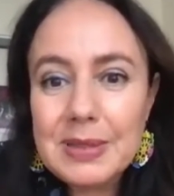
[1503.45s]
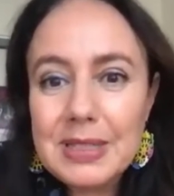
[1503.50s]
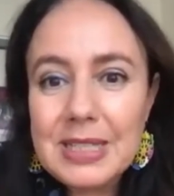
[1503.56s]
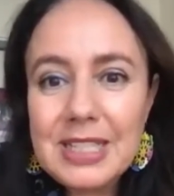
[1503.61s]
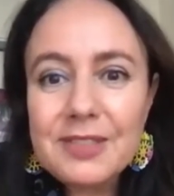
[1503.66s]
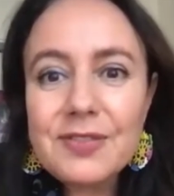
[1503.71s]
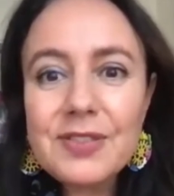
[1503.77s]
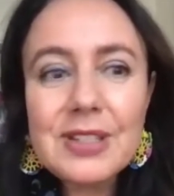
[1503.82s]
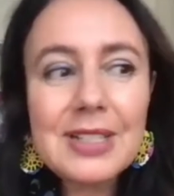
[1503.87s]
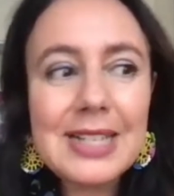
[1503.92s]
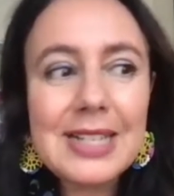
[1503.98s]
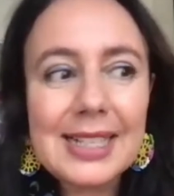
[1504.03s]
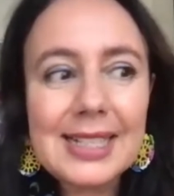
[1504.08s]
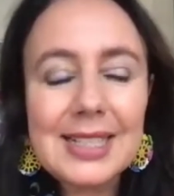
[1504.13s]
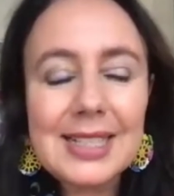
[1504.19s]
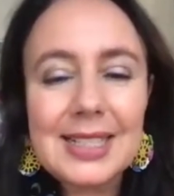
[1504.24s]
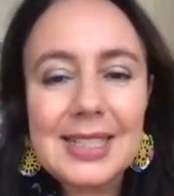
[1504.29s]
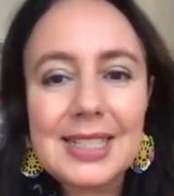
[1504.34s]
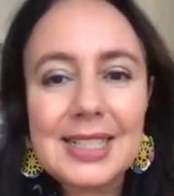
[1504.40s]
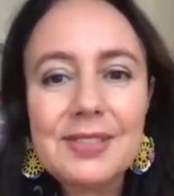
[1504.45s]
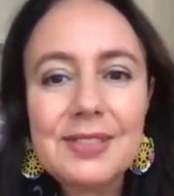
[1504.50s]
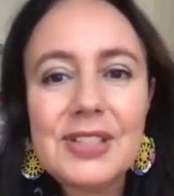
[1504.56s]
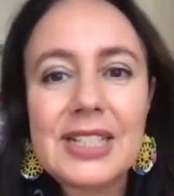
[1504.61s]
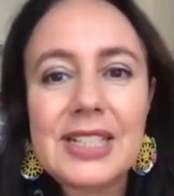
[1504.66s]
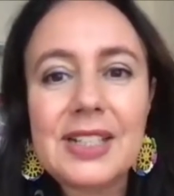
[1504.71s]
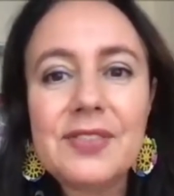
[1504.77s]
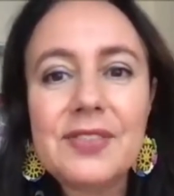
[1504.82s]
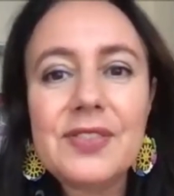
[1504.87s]
even
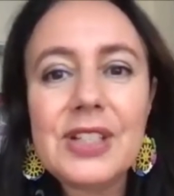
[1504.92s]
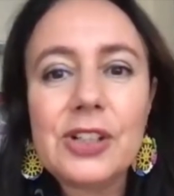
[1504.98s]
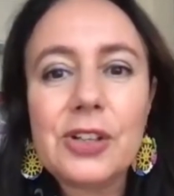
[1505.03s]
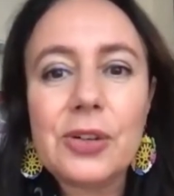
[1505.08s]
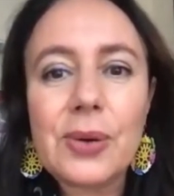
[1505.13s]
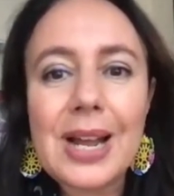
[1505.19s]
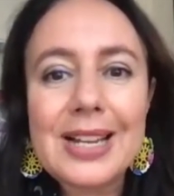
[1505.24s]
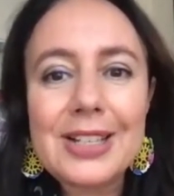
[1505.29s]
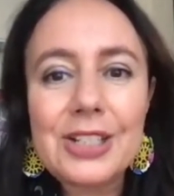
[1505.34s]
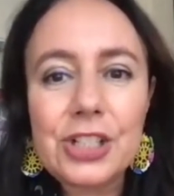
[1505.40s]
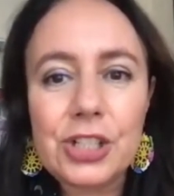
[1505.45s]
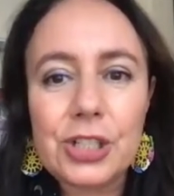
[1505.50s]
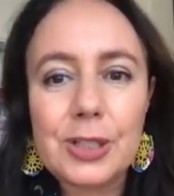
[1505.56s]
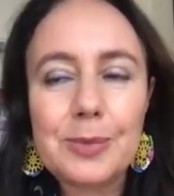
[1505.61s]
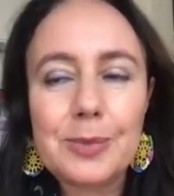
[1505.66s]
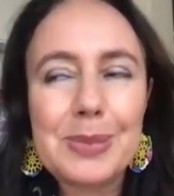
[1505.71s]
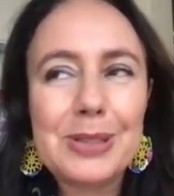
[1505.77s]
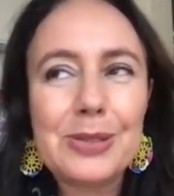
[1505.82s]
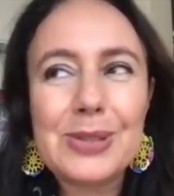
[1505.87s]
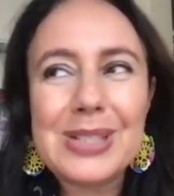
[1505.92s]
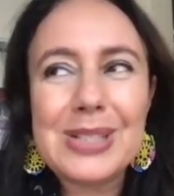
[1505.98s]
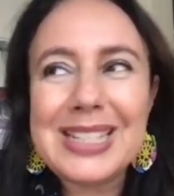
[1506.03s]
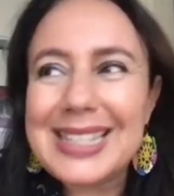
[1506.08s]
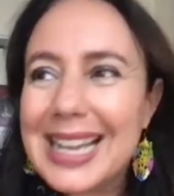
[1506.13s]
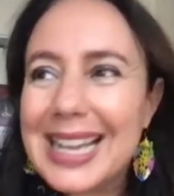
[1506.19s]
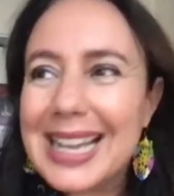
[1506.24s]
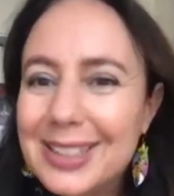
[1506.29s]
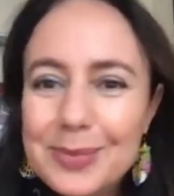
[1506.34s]
negativity, even aggression, but
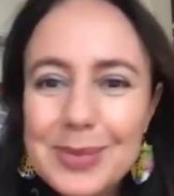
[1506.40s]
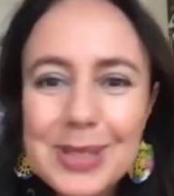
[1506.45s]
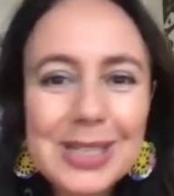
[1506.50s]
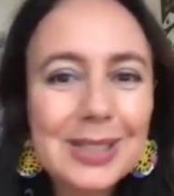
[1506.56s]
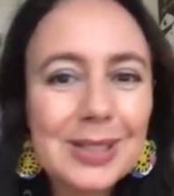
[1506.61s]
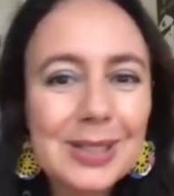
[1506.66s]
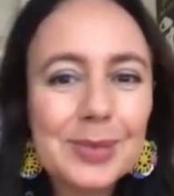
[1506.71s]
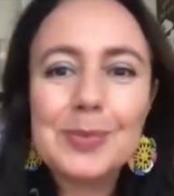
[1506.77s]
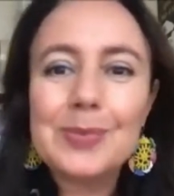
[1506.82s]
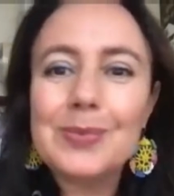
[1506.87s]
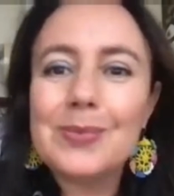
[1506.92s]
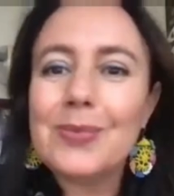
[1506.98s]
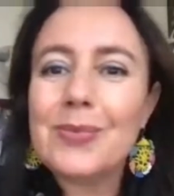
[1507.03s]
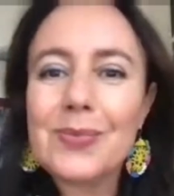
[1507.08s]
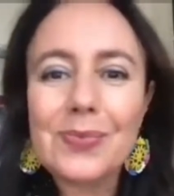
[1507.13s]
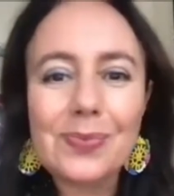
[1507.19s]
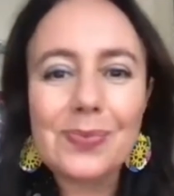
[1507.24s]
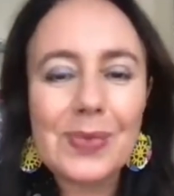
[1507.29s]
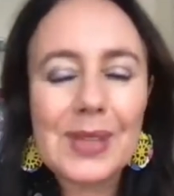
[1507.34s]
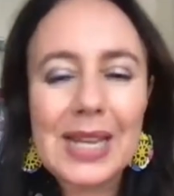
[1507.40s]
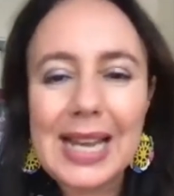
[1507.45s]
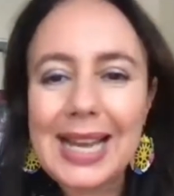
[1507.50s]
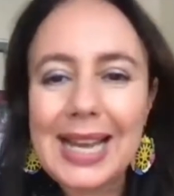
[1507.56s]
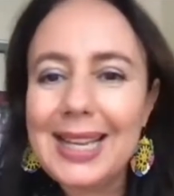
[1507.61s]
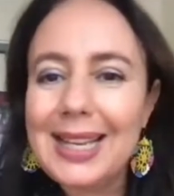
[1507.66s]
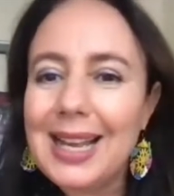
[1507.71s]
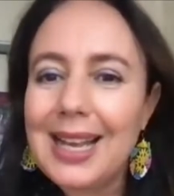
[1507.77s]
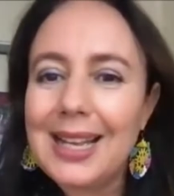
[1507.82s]
resentment,
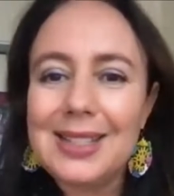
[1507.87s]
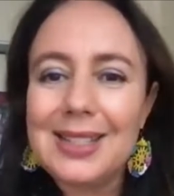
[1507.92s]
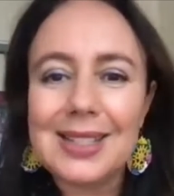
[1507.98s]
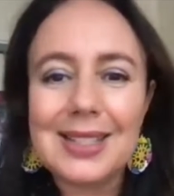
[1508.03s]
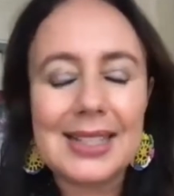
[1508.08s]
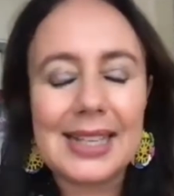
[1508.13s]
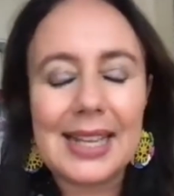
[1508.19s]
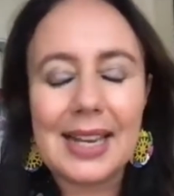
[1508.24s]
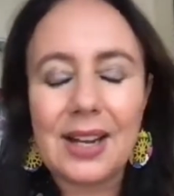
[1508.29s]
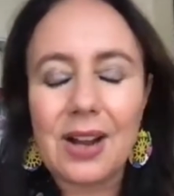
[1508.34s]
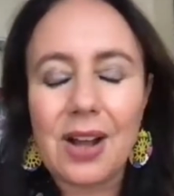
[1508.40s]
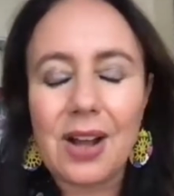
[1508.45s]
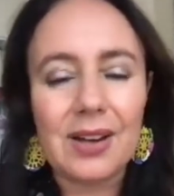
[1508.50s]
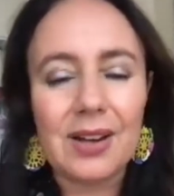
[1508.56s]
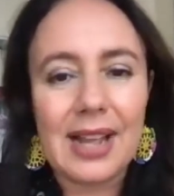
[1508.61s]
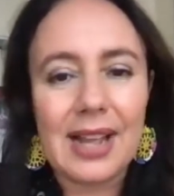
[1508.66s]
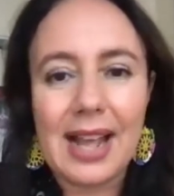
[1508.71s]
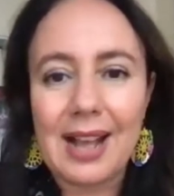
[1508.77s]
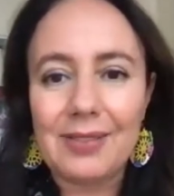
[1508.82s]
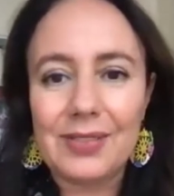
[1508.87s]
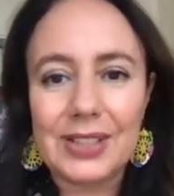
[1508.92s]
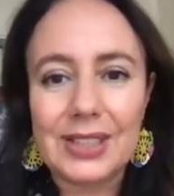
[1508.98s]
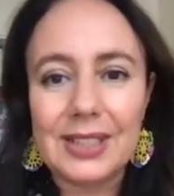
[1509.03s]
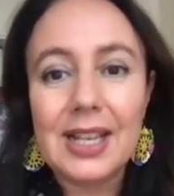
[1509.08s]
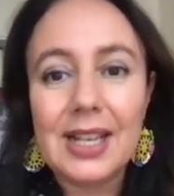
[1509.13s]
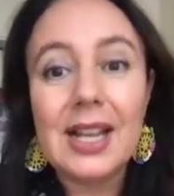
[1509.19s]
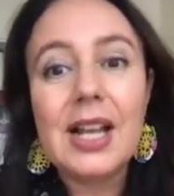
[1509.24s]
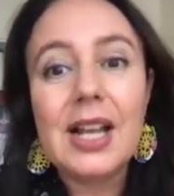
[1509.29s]
I just cannot have
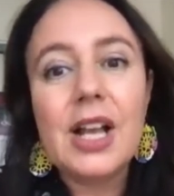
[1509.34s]
it.